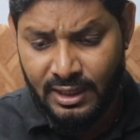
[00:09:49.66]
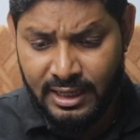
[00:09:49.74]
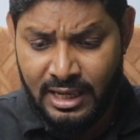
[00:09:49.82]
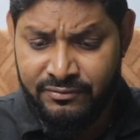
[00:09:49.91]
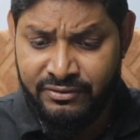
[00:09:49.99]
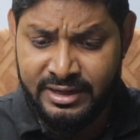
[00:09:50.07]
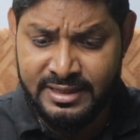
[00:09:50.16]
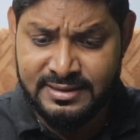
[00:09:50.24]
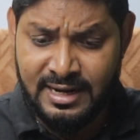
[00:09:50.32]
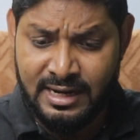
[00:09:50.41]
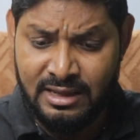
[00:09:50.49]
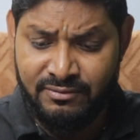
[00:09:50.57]
If it is
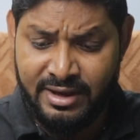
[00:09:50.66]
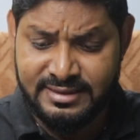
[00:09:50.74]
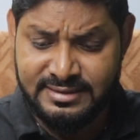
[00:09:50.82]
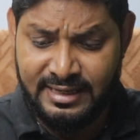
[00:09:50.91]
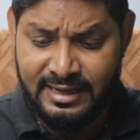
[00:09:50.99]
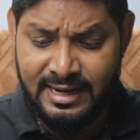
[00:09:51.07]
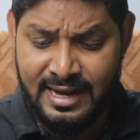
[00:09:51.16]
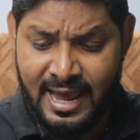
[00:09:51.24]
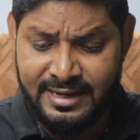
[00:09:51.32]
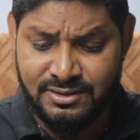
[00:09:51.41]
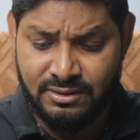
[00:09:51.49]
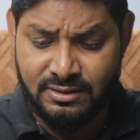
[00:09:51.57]
cutting by a single
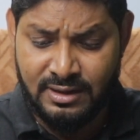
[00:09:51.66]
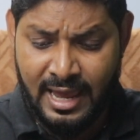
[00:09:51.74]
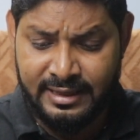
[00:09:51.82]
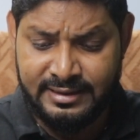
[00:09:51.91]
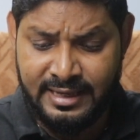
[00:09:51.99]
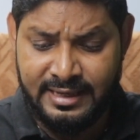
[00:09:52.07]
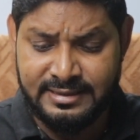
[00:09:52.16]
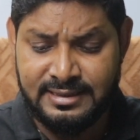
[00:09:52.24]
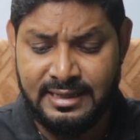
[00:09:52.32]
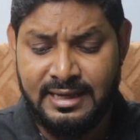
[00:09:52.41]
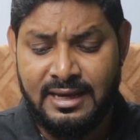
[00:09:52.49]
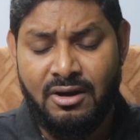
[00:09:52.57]
lines also like
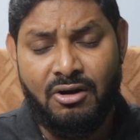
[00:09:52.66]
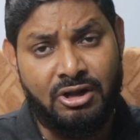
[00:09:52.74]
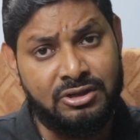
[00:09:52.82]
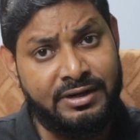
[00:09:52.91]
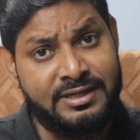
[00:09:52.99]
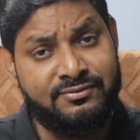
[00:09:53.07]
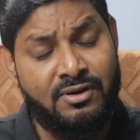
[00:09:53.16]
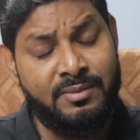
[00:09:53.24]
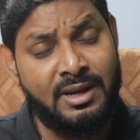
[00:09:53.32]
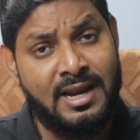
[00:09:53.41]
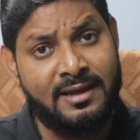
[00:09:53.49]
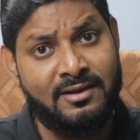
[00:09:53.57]
this, although it is
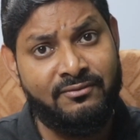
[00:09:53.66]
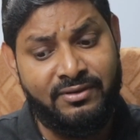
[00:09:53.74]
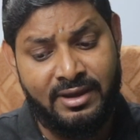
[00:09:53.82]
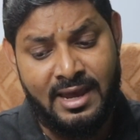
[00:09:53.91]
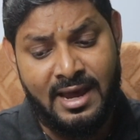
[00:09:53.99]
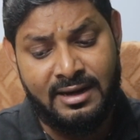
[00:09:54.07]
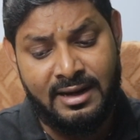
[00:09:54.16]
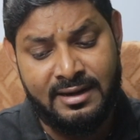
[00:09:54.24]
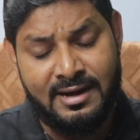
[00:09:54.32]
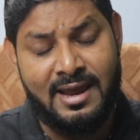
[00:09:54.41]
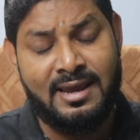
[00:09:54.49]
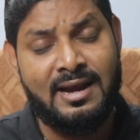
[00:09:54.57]
forming like a V and a
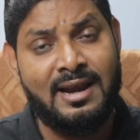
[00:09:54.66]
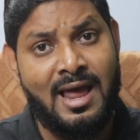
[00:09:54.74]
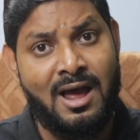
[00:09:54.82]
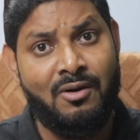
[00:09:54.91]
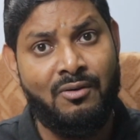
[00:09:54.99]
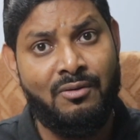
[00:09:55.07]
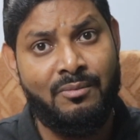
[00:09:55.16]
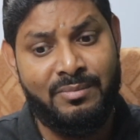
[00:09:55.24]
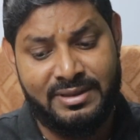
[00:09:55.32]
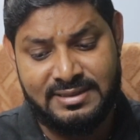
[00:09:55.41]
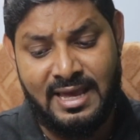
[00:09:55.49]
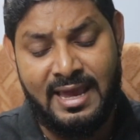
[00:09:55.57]
triangle now,
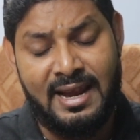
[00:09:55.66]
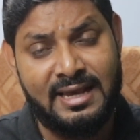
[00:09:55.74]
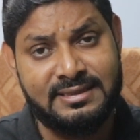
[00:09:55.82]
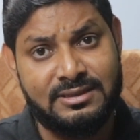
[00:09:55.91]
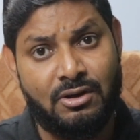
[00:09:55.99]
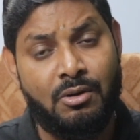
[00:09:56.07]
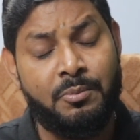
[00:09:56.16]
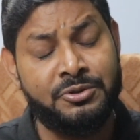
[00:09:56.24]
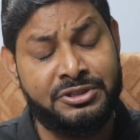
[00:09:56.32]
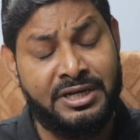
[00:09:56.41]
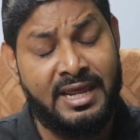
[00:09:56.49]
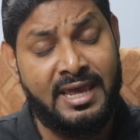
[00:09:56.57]
means the L
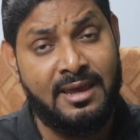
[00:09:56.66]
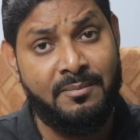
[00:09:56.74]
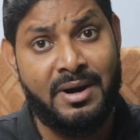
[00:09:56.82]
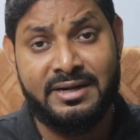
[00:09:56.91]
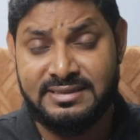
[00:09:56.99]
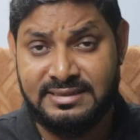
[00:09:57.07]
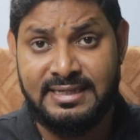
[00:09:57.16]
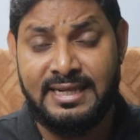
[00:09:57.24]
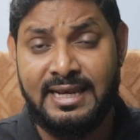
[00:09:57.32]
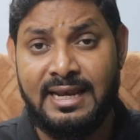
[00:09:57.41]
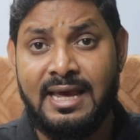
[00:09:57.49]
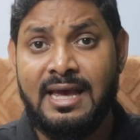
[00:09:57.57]
opposite A, but
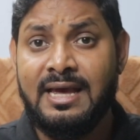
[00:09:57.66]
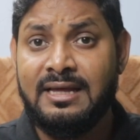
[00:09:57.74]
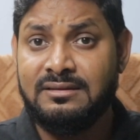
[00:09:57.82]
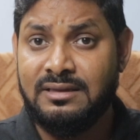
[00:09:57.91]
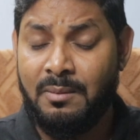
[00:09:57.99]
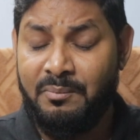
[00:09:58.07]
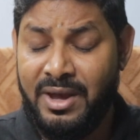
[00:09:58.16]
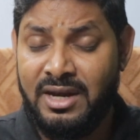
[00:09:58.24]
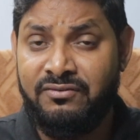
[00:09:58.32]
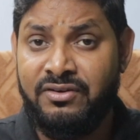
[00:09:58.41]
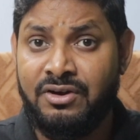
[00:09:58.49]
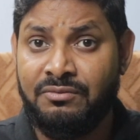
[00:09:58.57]
still the
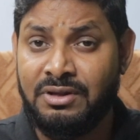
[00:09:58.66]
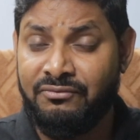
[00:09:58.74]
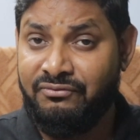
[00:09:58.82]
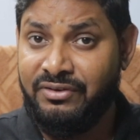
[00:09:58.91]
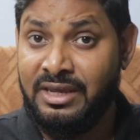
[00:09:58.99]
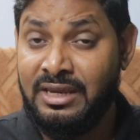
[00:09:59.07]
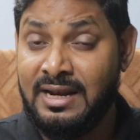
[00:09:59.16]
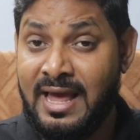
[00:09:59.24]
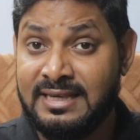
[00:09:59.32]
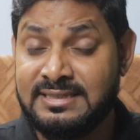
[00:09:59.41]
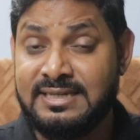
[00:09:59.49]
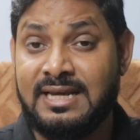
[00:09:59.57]
benefit of the
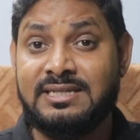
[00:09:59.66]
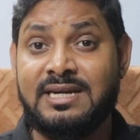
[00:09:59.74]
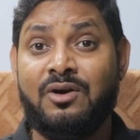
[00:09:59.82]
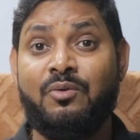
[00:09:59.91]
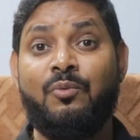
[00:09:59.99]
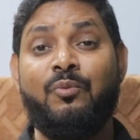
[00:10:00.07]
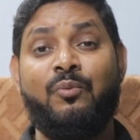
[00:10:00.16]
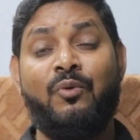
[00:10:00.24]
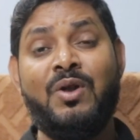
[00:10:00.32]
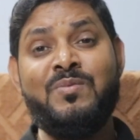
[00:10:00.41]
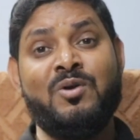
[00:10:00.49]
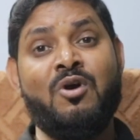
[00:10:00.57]
V-like structure
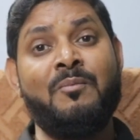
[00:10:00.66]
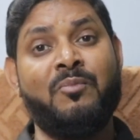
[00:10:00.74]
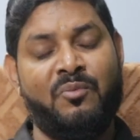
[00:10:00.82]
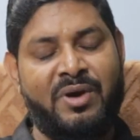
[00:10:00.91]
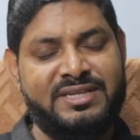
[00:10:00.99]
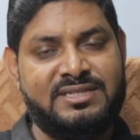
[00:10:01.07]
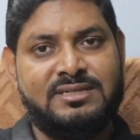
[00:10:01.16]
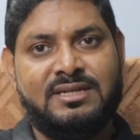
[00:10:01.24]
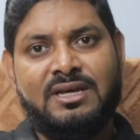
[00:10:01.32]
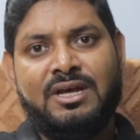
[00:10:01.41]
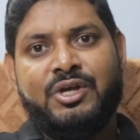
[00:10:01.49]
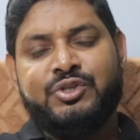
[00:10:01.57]
will be compromised.
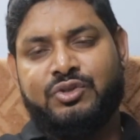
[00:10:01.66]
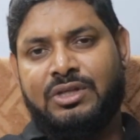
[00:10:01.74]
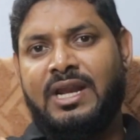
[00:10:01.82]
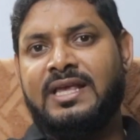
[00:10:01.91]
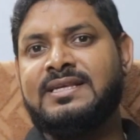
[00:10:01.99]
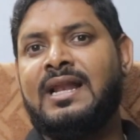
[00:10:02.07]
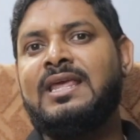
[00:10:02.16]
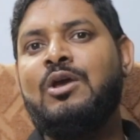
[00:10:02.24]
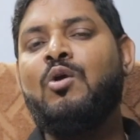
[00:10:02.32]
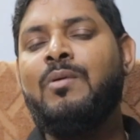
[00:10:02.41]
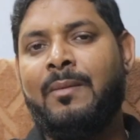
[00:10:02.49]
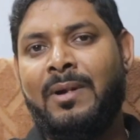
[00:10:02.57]
So the result
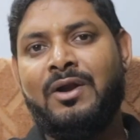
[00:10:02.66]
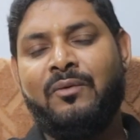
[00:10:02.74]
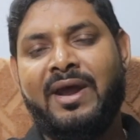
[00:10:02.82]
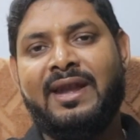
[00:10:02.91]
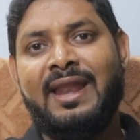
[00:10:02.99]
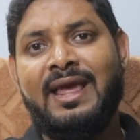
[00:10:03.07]
you will be able to get